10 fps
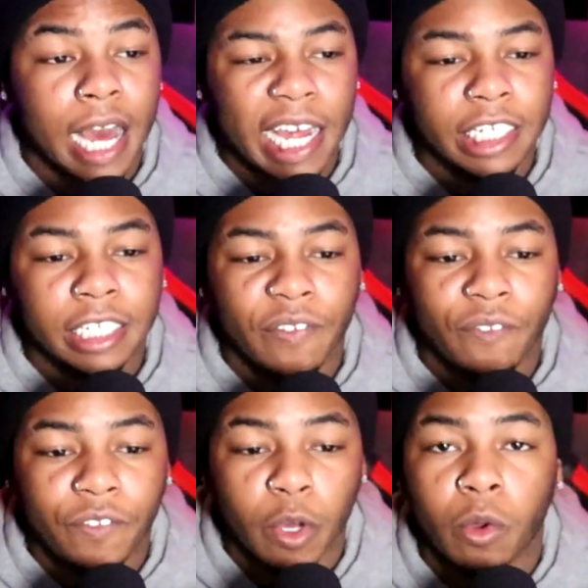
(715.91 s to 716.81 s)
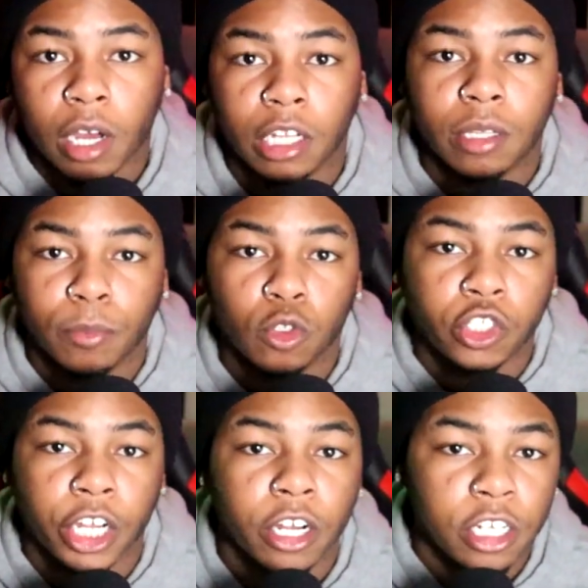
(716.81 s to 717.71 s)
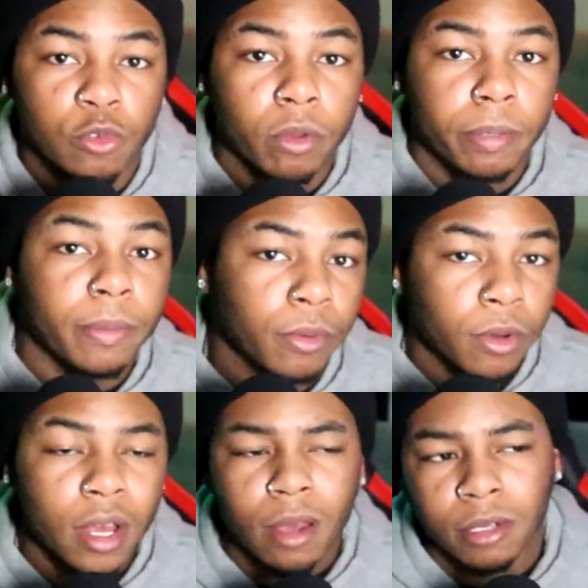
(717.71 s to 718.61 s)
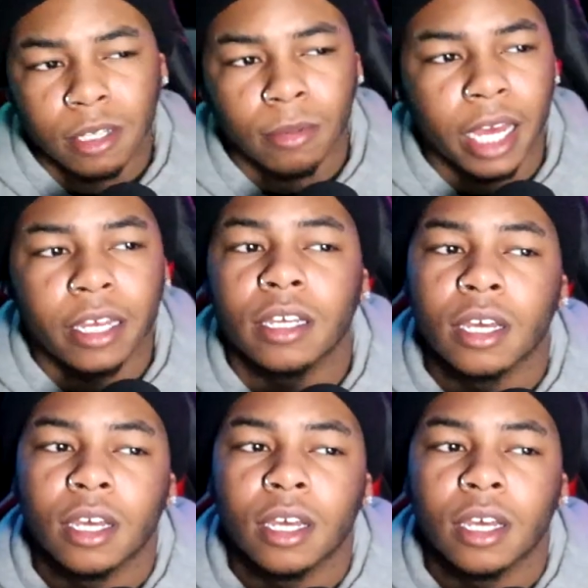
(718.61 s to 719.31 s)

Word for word: I didn't feel comfortable sharing this with people because I'm like